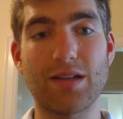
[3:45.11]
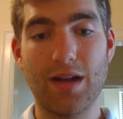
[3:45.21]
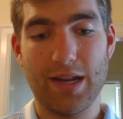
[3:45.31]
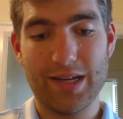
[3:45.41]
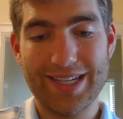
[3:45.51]

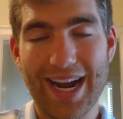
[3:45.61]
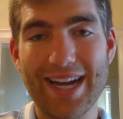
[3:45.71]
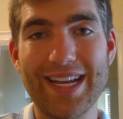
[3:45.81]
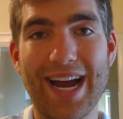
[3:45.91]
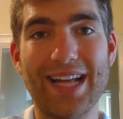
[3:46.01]
a
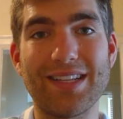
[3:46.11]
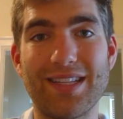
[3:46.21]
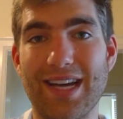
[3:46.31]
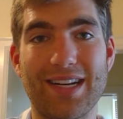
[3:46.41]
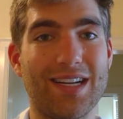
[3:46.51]
tiny
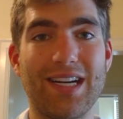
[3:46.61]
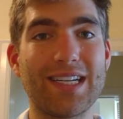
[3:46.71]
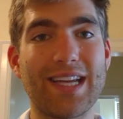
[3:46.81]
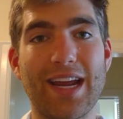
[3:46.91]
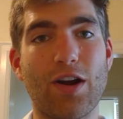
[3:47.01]
island
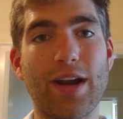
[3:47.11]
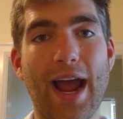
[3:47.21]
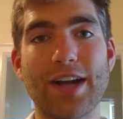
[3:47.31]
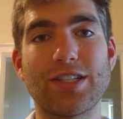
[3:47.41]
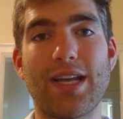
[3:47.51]
that cannot
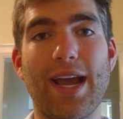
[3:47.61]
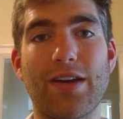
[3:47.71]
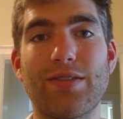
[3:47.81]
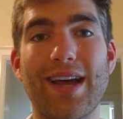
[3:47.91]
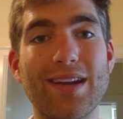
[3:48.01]
actually
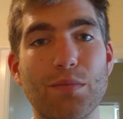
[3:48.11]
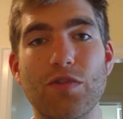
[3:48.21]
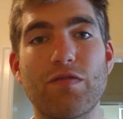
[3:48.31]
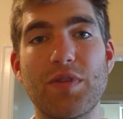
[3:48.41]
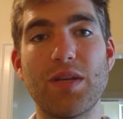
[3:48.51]
handle that
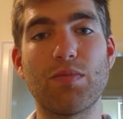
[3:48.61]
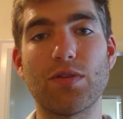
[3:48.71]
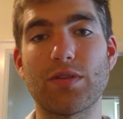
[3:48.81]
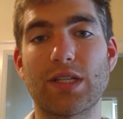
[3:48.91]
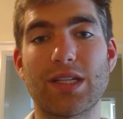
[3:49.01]
number of
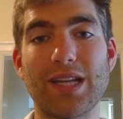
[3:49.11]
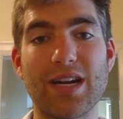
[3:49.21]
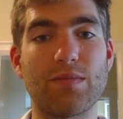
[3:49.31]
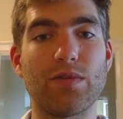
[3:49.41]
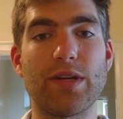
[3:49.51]
people
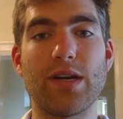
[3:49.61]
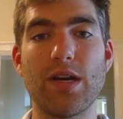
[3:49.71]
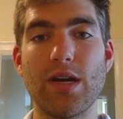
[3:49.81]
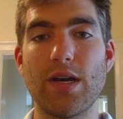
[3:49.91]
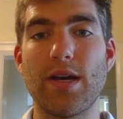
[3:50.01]
sustainably,
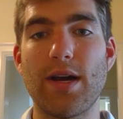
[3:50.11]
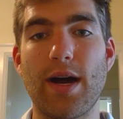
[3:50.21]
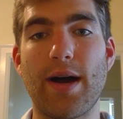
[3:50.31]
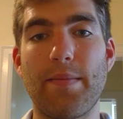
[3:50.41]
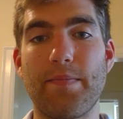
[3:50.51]

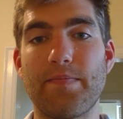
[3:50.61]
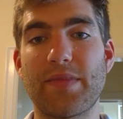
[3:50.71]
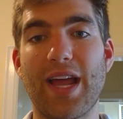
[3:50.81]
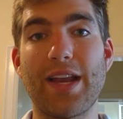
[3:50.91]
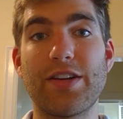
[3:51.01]

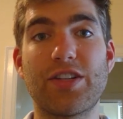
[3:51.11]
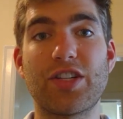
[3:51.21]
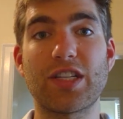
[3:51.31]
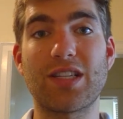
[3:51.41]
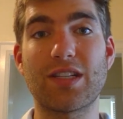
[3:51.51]
and
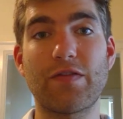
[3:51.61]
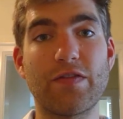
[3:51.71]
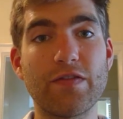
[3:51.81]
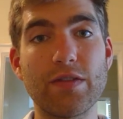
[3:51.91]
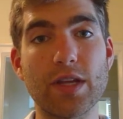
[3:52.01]
just
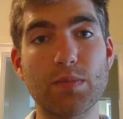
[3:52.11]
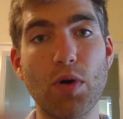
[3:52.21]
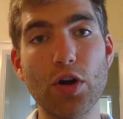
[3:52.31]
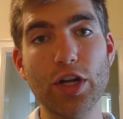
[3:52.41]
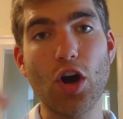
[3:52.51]
this
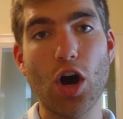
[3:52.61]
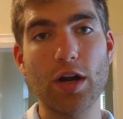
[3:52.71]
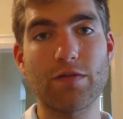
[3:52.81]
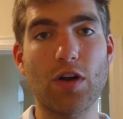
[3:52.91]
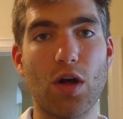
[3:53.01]
putting
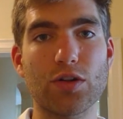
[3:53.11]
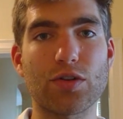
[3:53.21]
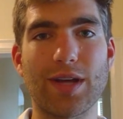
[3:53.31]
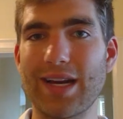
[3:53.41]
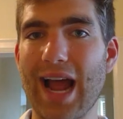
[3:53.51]
on of
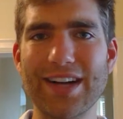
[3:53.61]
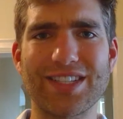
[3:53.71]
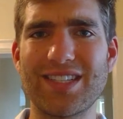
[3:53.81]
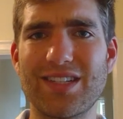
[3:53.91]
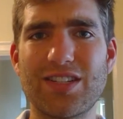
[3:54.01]
culture that
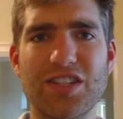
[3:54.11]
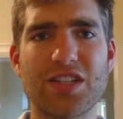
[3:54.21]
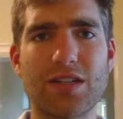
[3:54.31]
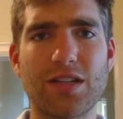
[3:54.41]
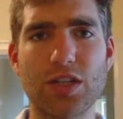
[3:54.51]
actually
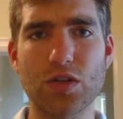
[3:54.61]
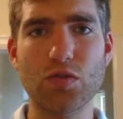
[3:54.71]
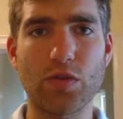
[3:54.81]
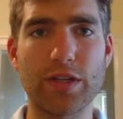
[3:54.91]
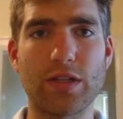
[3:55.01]
just
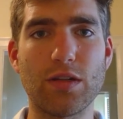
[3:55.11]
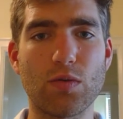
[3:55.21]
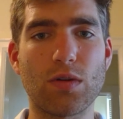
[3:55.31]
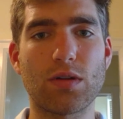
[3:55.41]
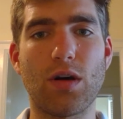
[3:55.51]
destroys the
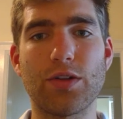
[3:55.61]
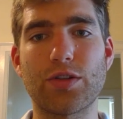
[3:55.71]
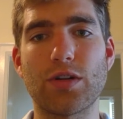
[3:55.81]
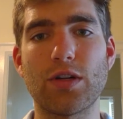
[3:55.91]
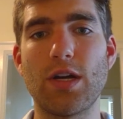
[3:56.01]
local
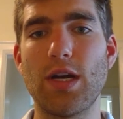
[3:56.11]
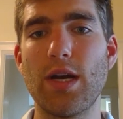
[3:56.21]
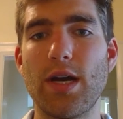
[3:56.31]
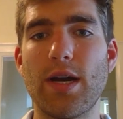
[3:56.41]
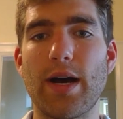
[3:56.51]
culture.
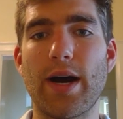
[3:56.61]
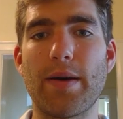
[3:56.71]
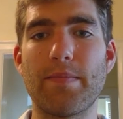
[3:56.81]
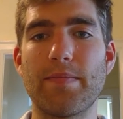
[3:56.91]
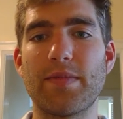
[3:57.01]

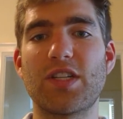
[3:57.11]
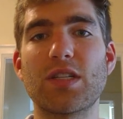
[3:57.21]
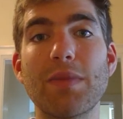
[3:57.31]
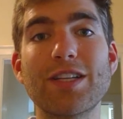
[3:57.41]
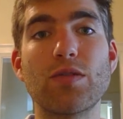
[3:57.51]

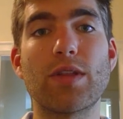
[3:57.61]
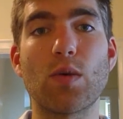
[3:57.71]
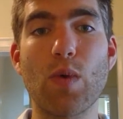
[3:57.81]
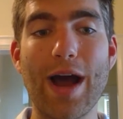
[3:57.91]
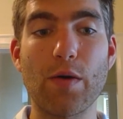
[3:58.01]
Just makes you
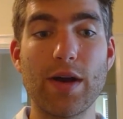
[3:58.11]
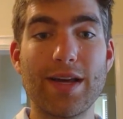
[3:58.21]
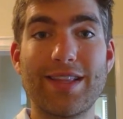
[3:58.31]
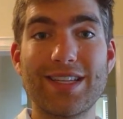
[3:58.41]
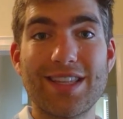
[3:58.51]
think, wow,
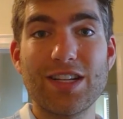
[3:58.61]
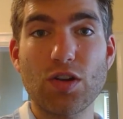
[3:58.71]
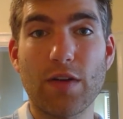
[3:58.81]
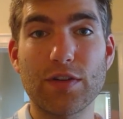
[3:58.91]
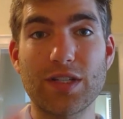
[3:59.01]
these
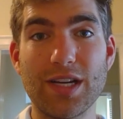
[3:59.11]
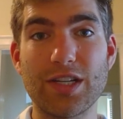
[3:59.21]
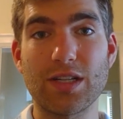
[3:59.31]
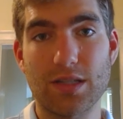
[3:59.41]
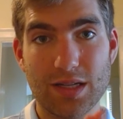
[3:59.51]

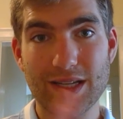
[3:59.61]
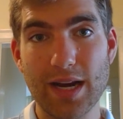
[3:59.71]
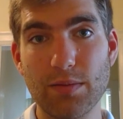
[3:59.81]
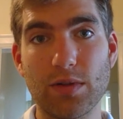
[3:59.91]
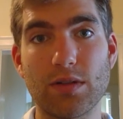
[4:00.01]
conversations,
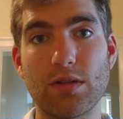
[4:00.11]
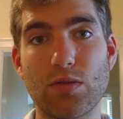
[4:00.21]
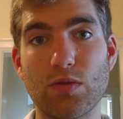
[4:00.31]
sustainable